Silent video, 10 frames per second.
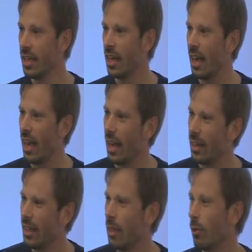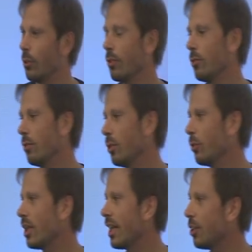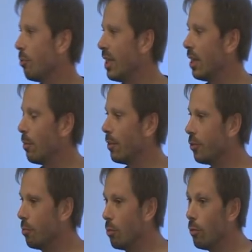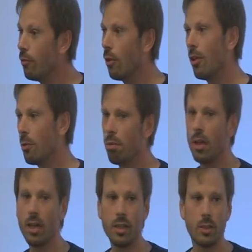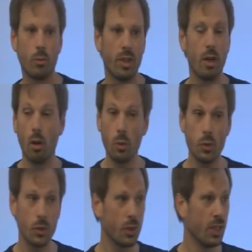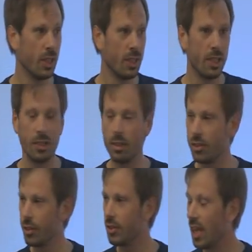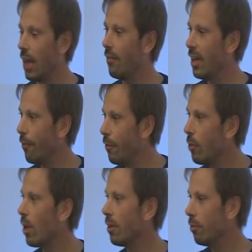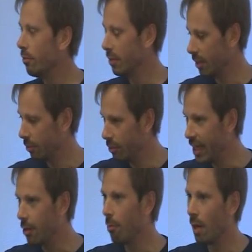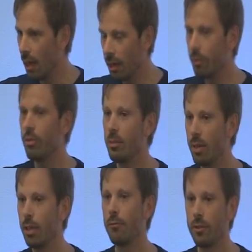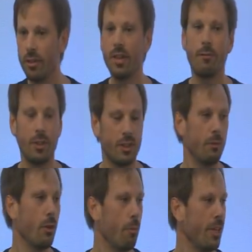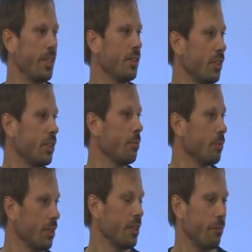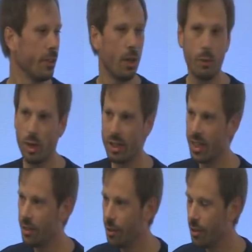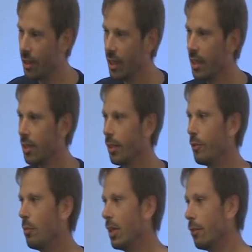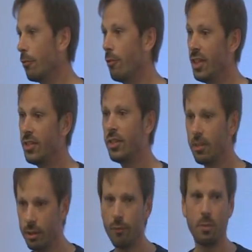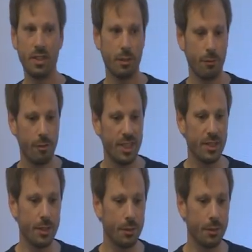And we would, we would like to be able to move all the plugins with the host not just have everyone recompile and rebuild for the different operating systems and different hardware architectures. So if you build it for reason, you've built it for reason.